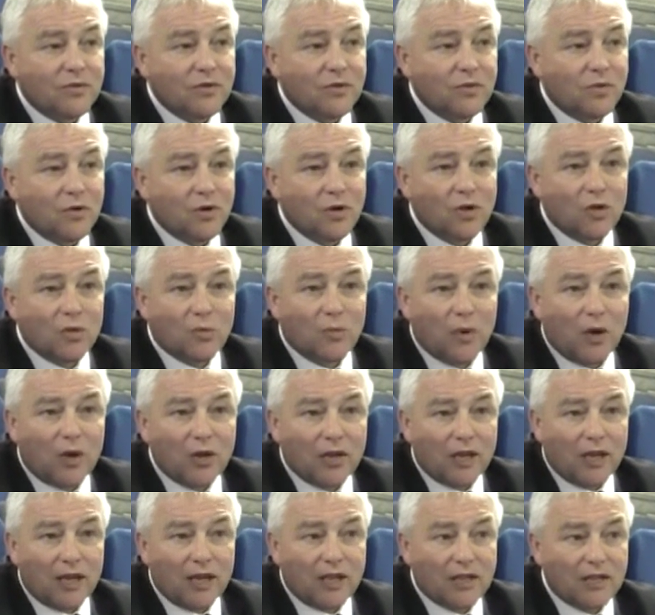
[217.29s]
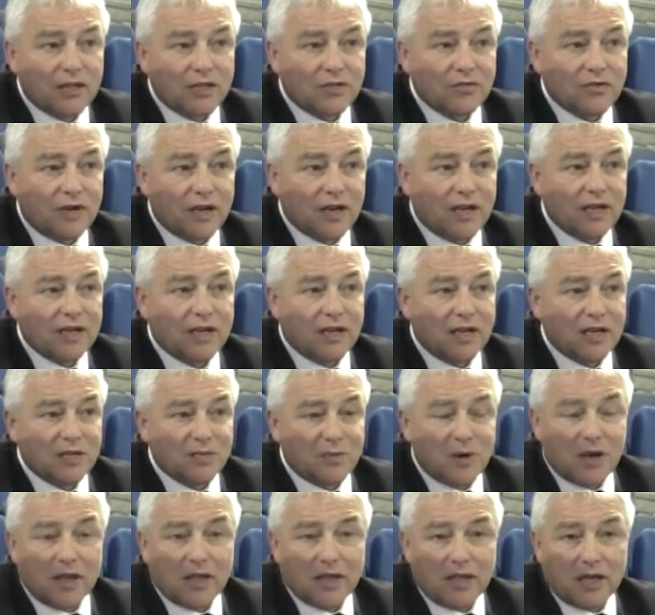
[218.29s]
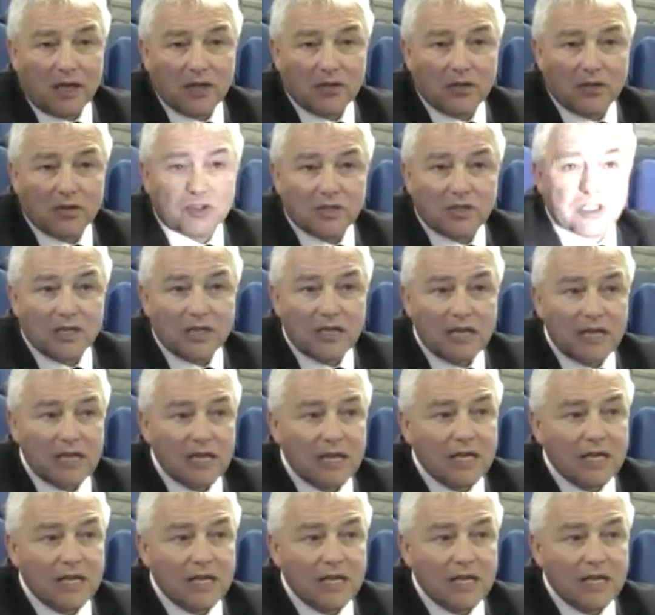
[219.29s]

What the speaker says: world body that's recognised by the IOC